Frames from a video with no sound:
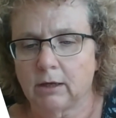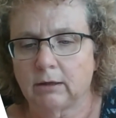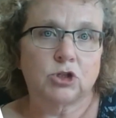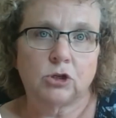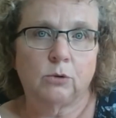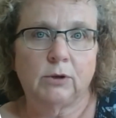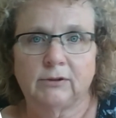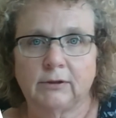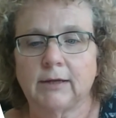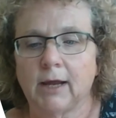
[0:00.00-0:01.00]
And 2
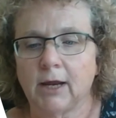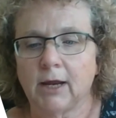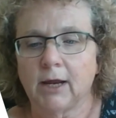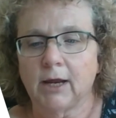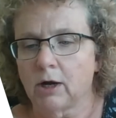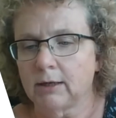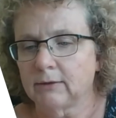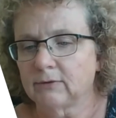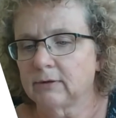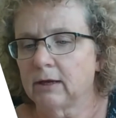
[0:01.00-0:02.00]
is engage with your
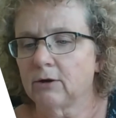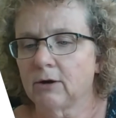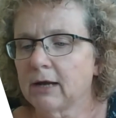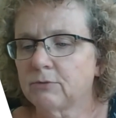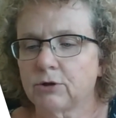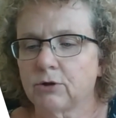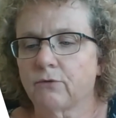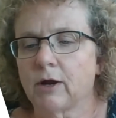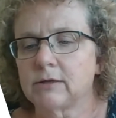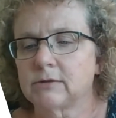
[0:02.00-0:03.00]
audience, interact with your
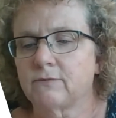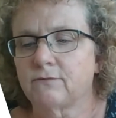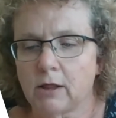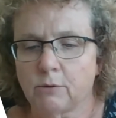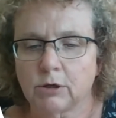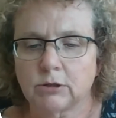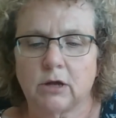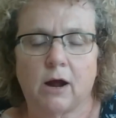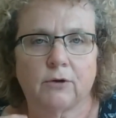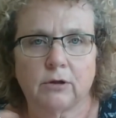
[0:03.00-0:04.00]
friends and followers,
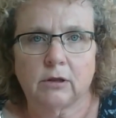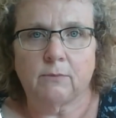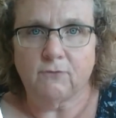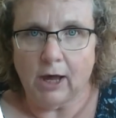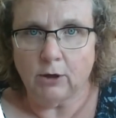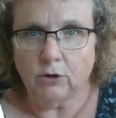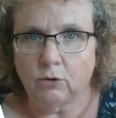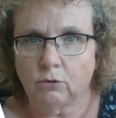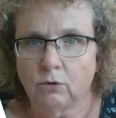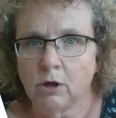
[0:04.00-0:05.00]
offering them
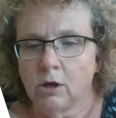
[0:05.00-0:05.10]
value,